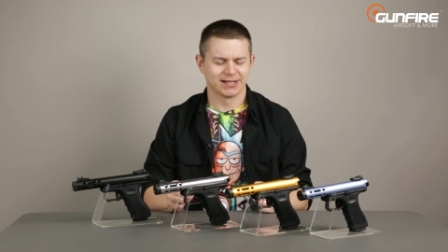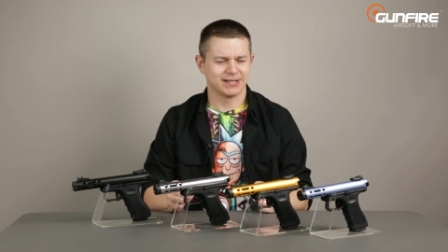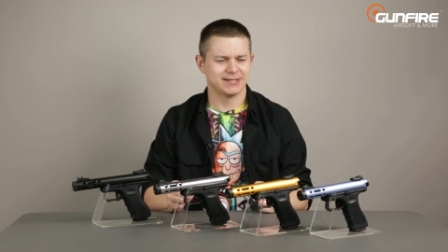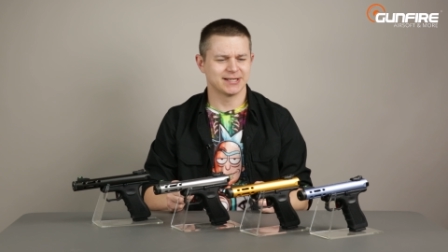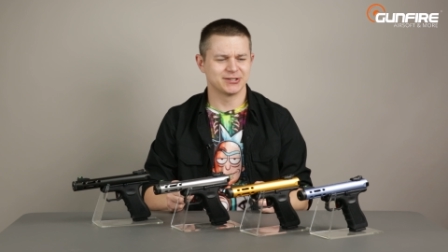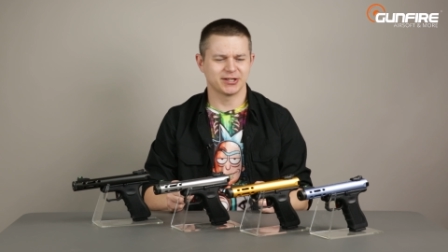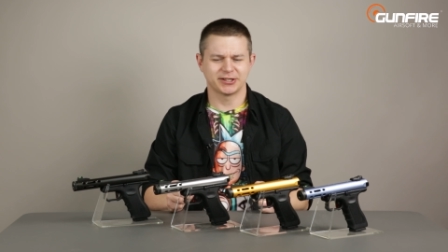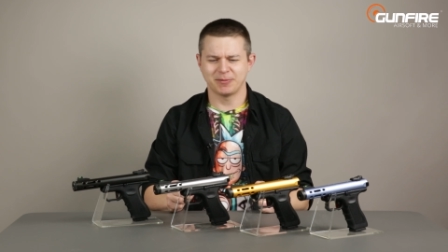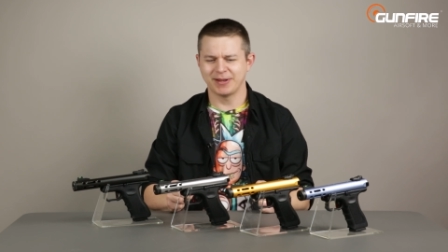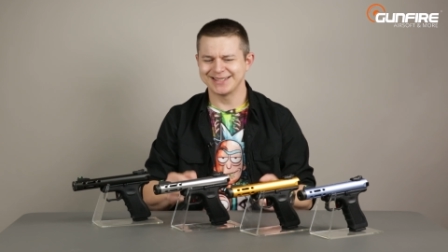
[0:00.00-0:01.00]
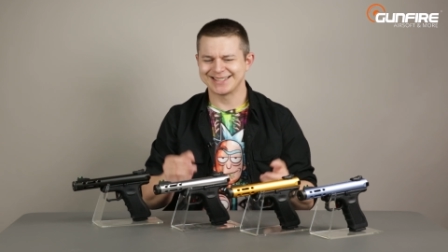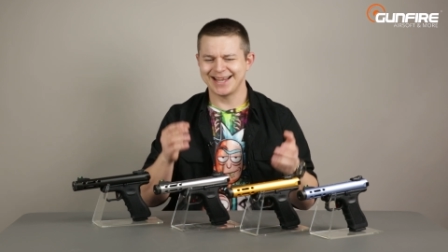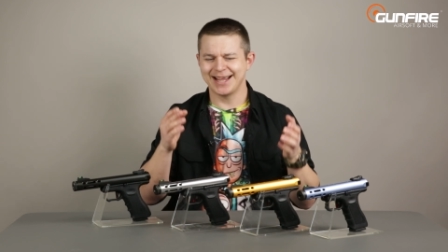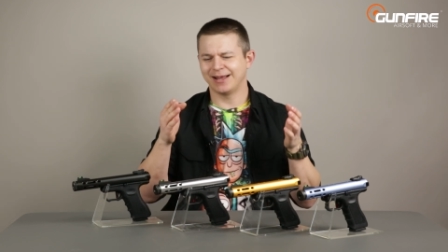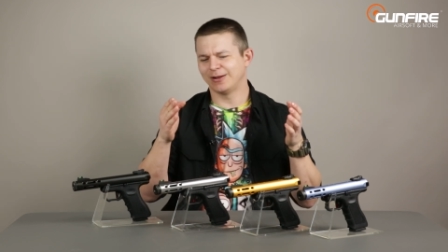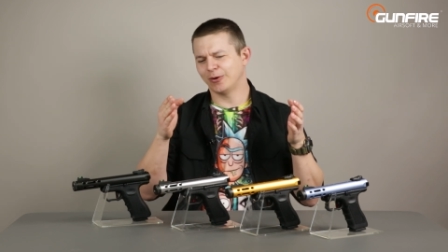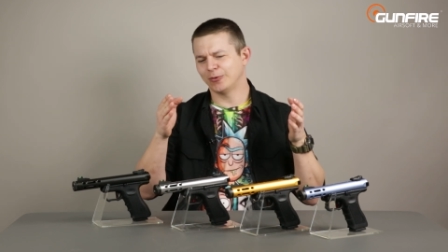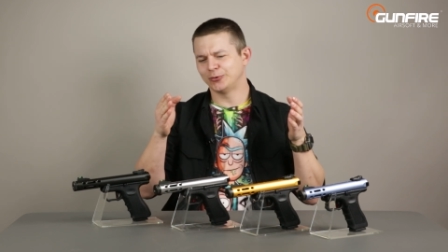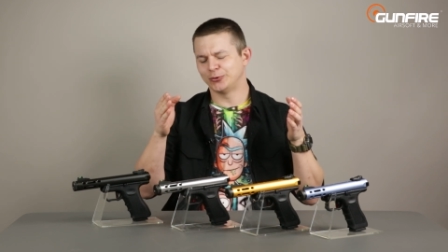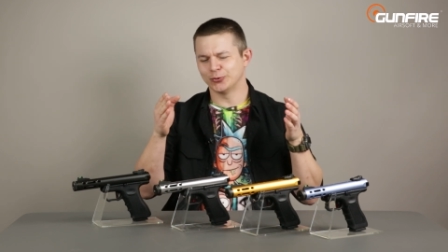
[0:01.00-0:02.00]
Ladies and gentlemen, say
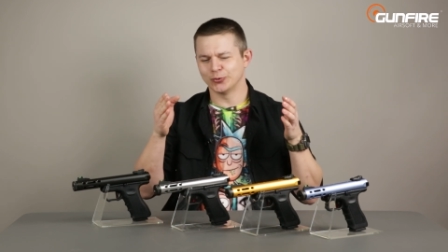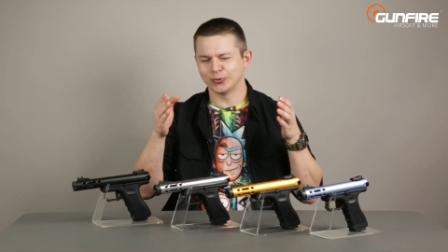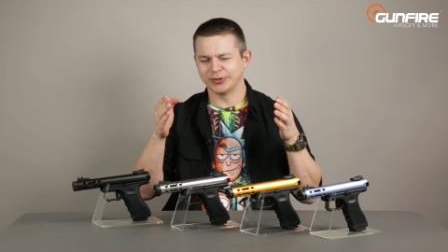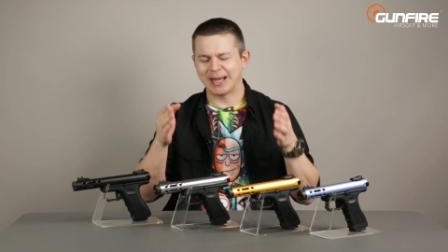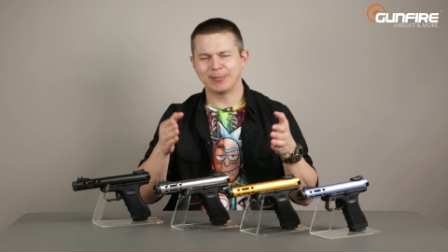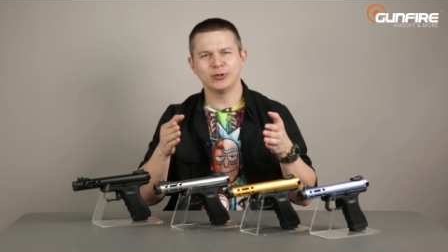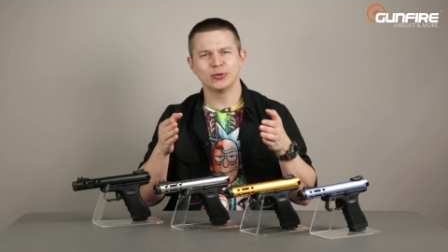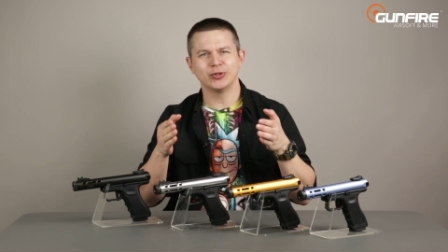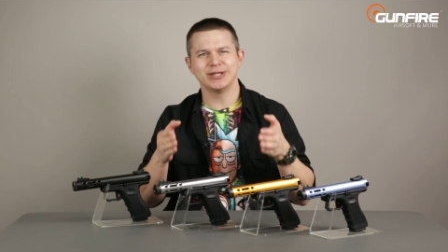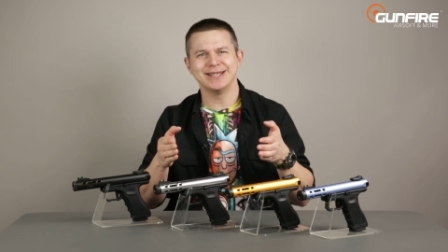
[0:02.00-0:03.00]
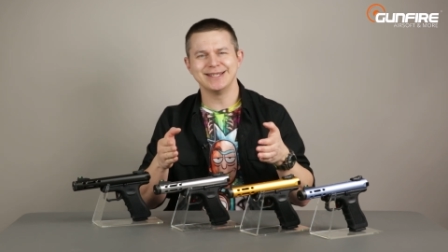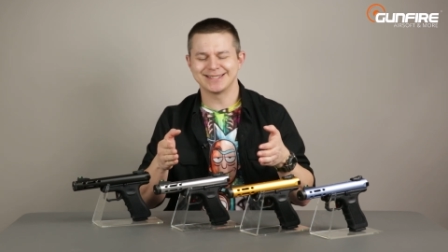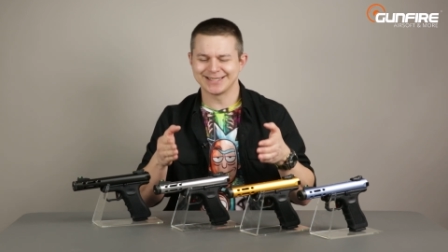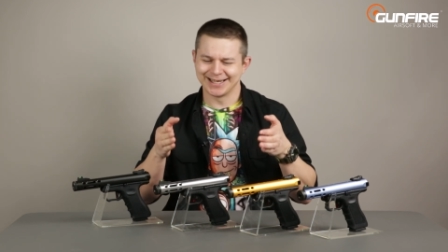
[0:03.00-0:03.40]
hello to WE